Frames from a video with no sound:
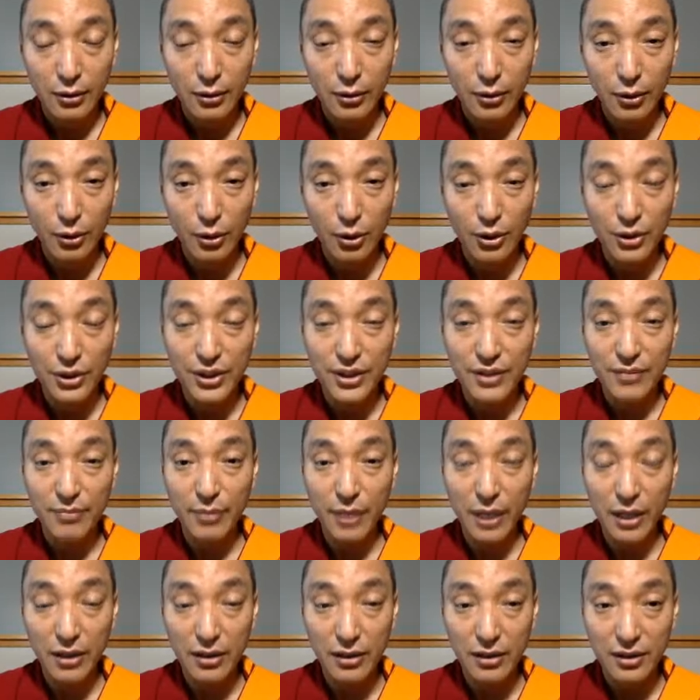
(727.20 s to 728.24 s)
or
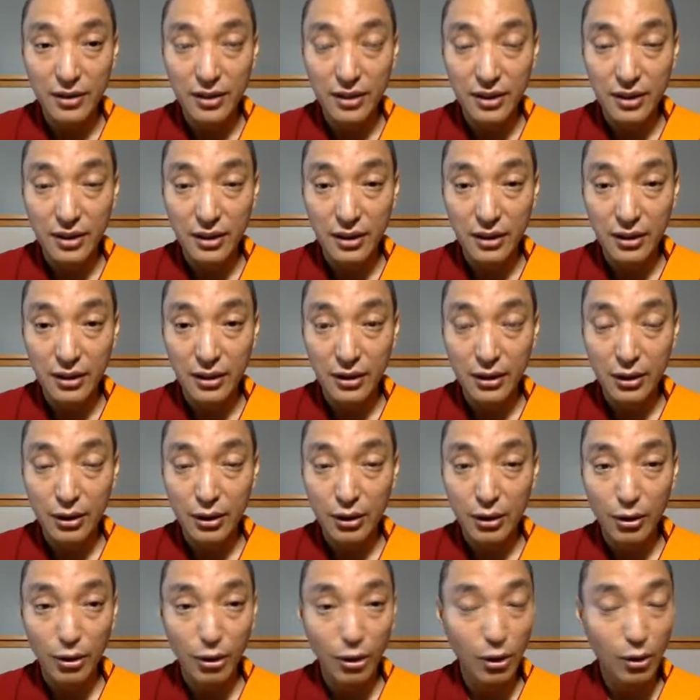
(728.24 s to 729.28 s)
spent
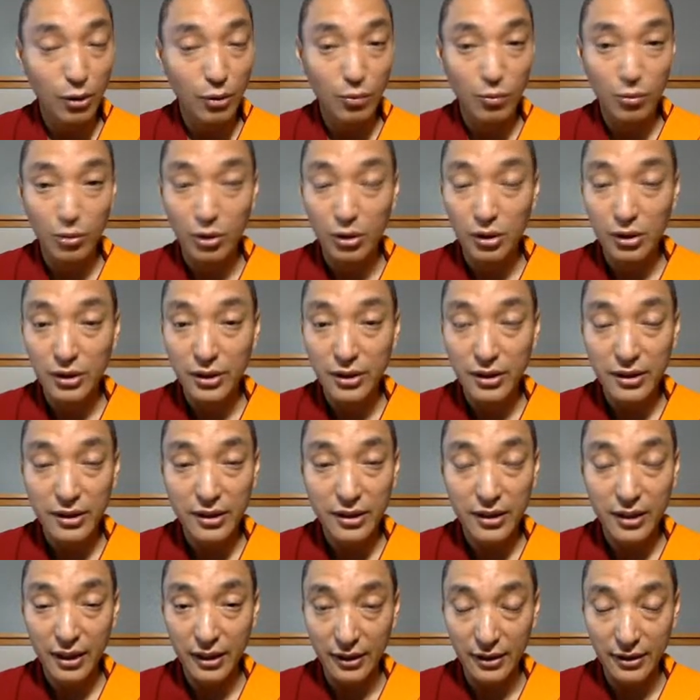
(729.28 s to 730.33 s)
on worldly
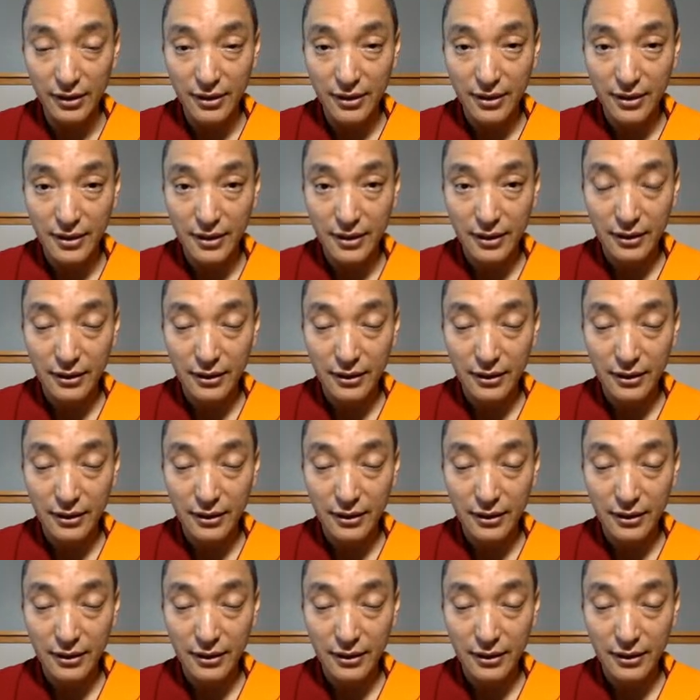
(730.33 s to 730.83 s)
things.